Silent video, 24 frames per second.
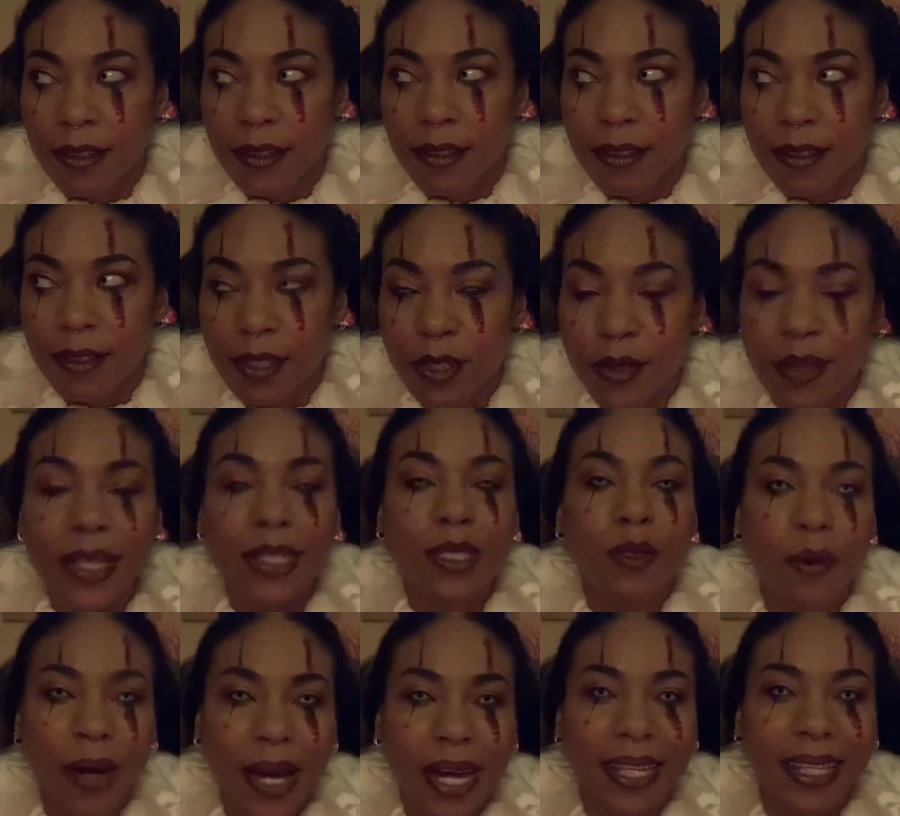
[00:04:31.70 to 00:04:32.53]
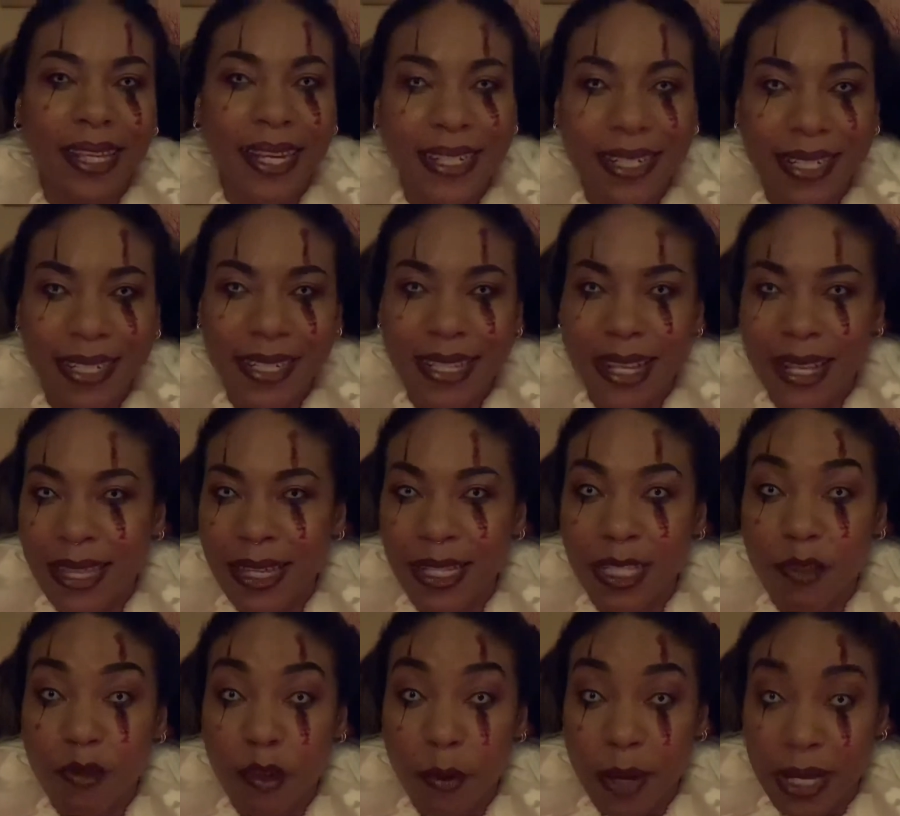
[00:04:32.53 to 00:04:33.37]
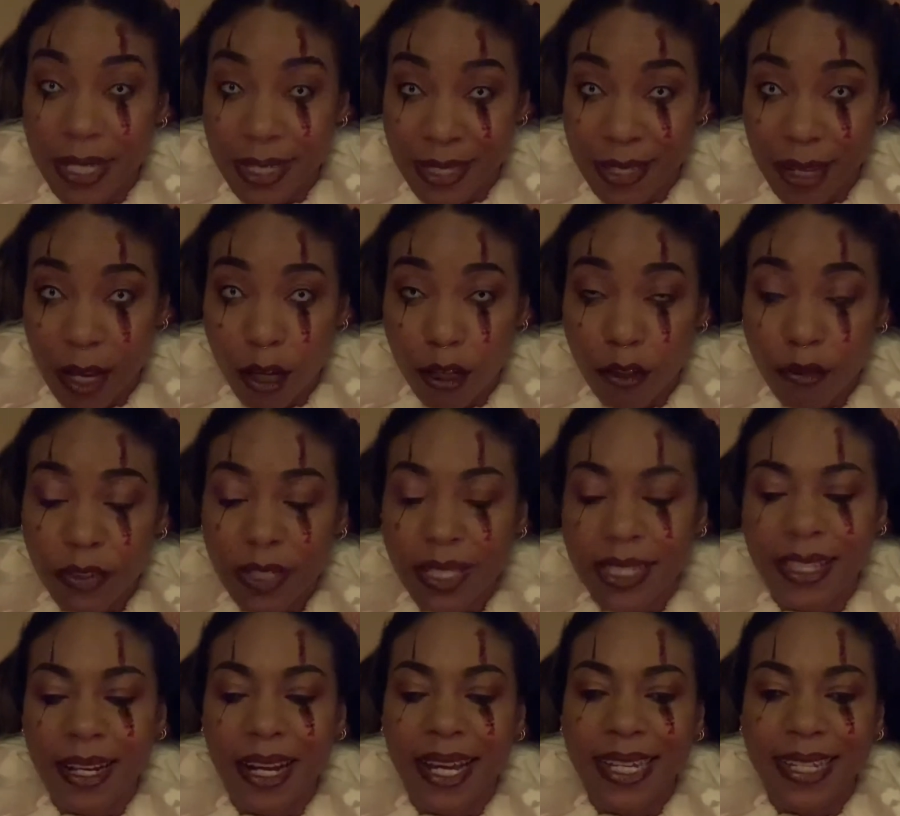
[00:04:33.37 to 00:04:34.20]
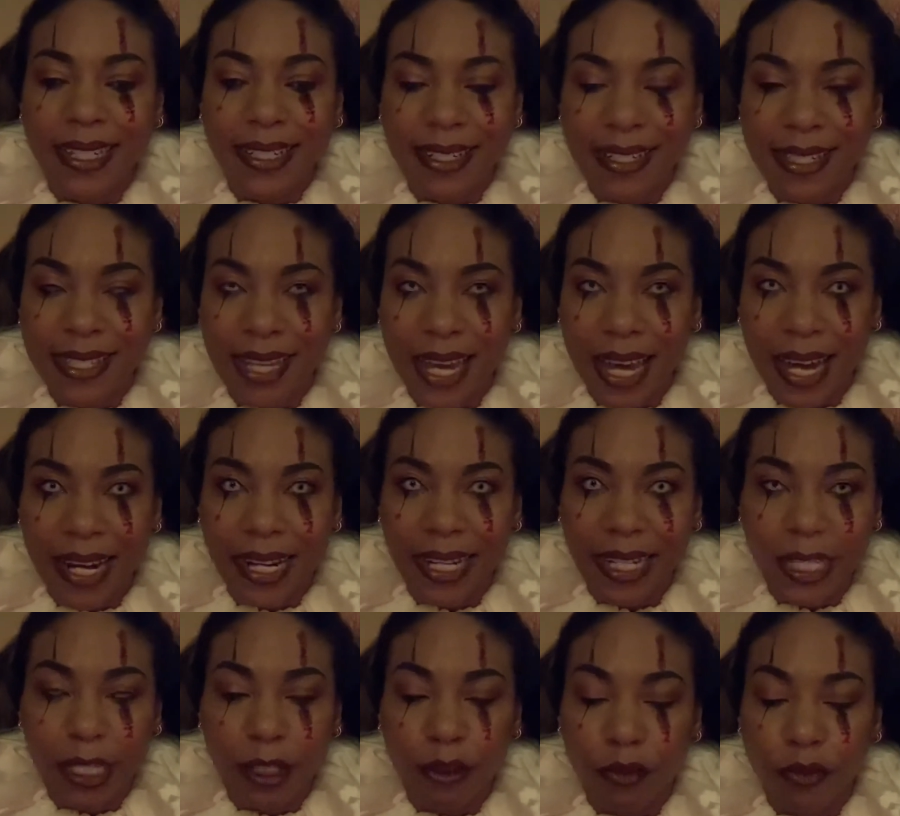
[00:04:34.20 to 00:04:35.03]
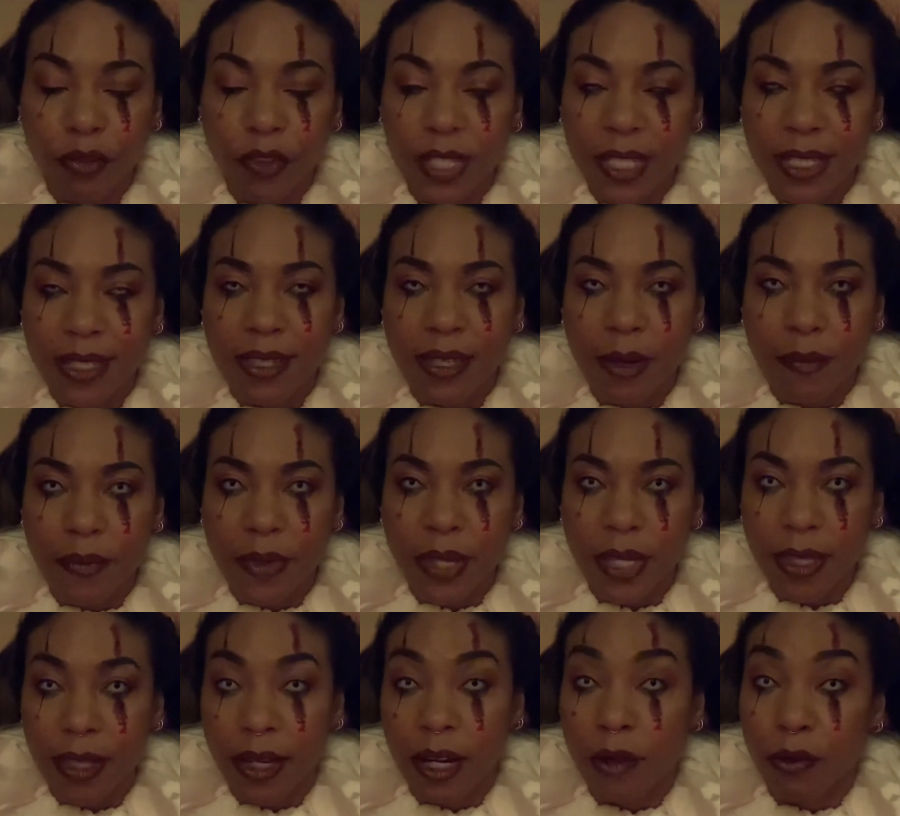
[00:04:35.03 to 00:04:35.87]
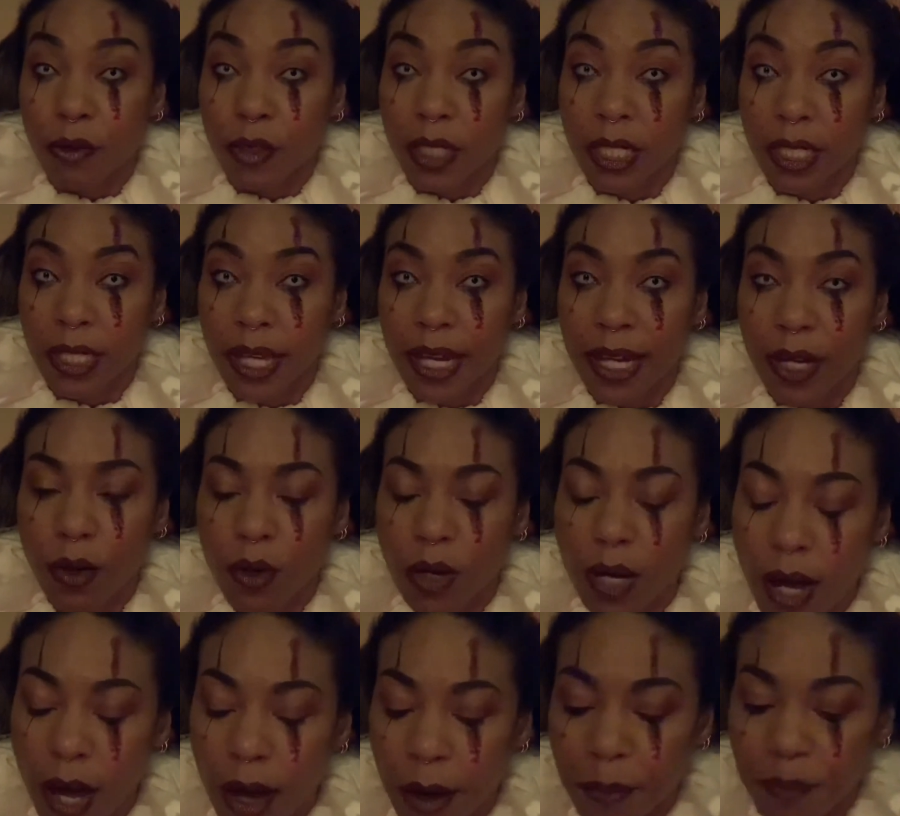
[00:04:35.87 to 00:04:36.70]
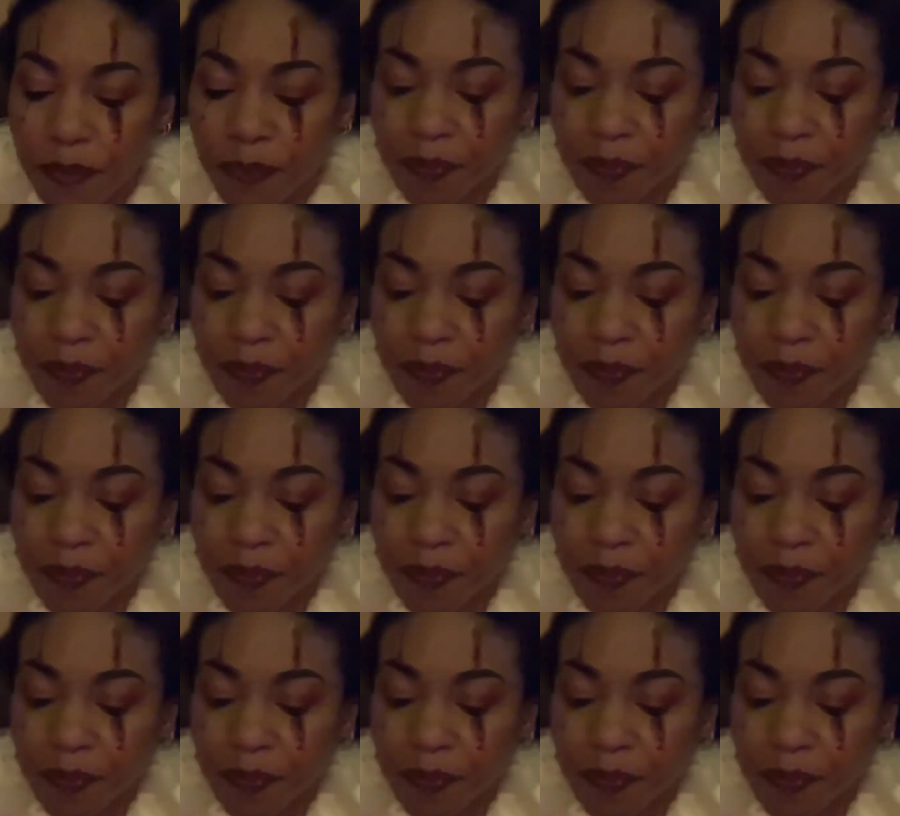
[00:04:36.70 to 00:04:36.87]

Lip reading: So that's why I like to see things for myself, because then I can decide if it's something that I really like or not.